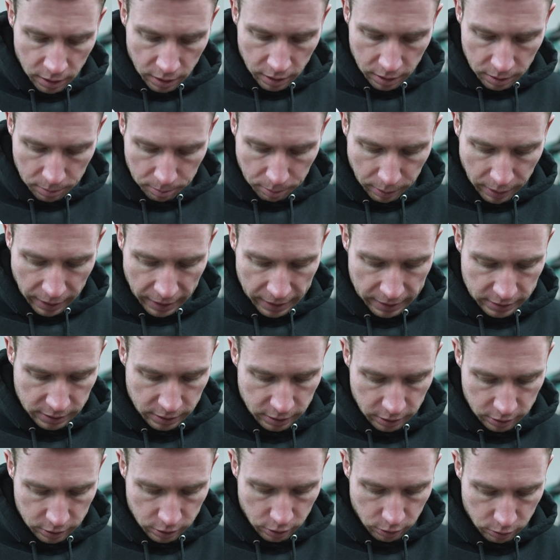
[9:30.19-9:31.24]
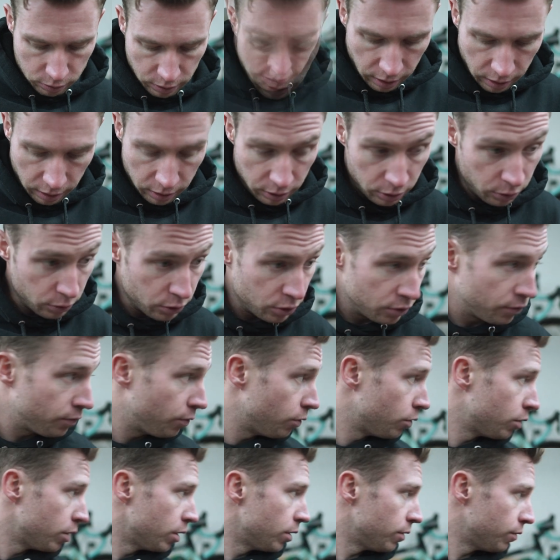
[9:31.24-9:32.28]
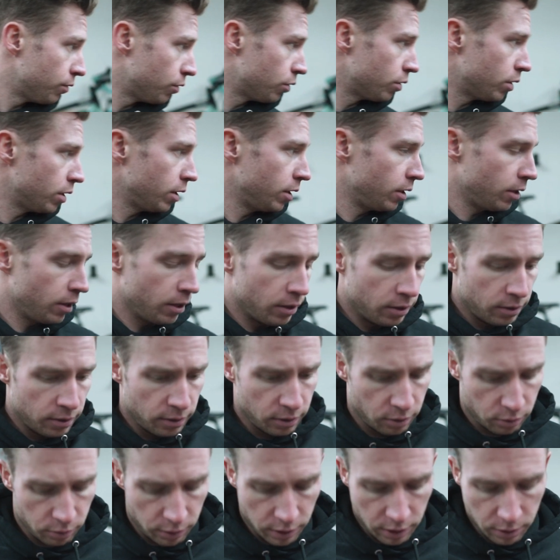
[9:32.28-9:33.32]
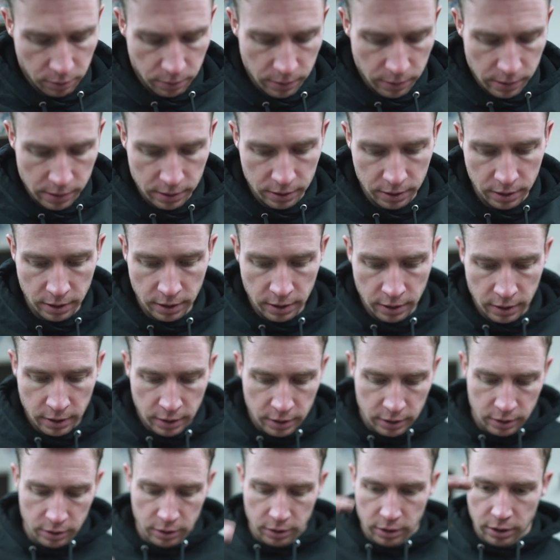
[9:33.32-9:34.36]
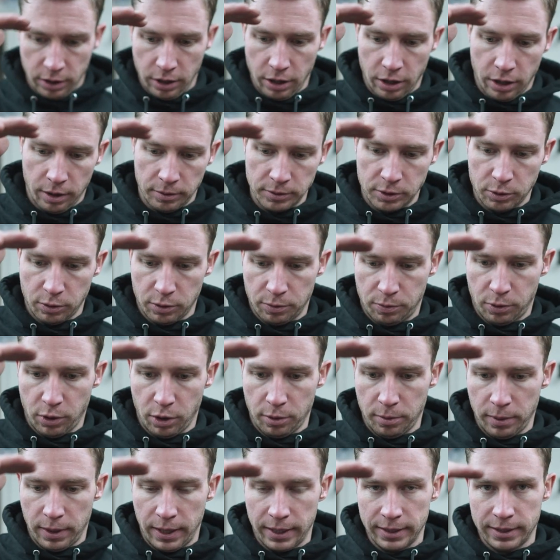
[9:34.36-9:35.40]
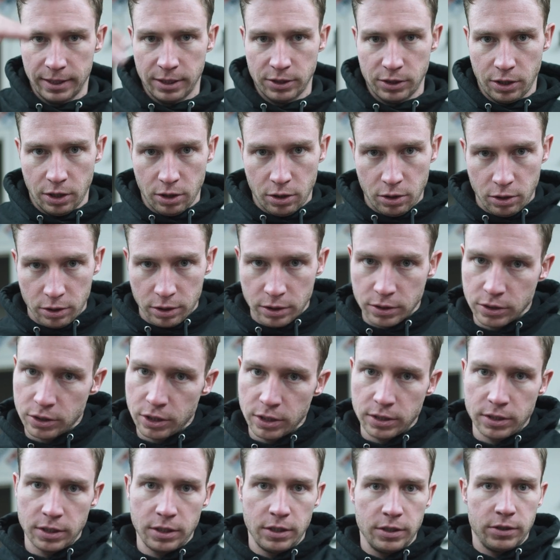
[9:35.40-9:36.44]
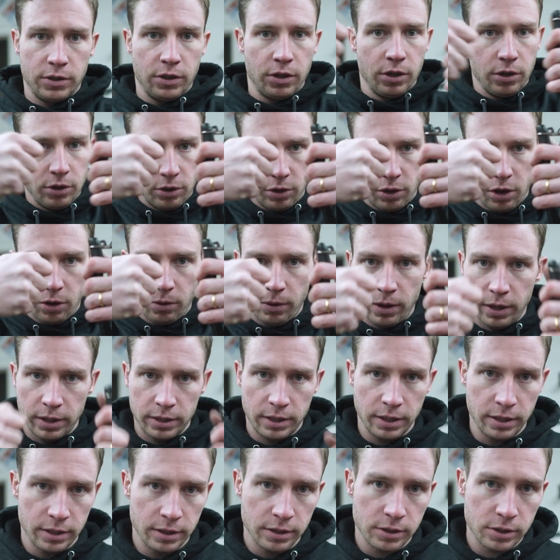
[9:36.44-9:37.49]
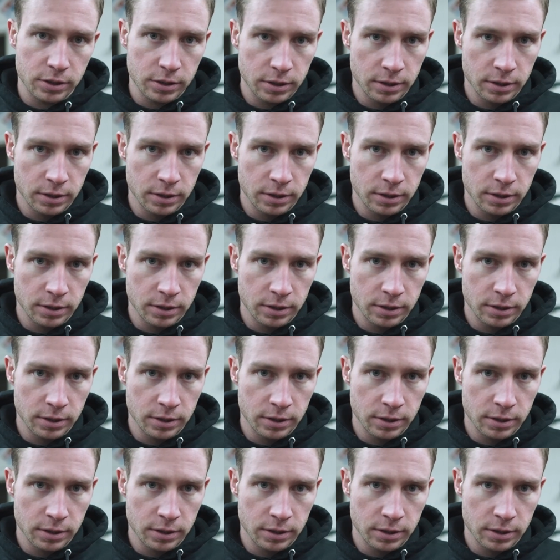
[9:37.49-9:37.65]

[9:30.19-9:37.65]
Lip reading: And past the tool that I used for the rear one, the arms were probably like this long and it's just easier to go like this.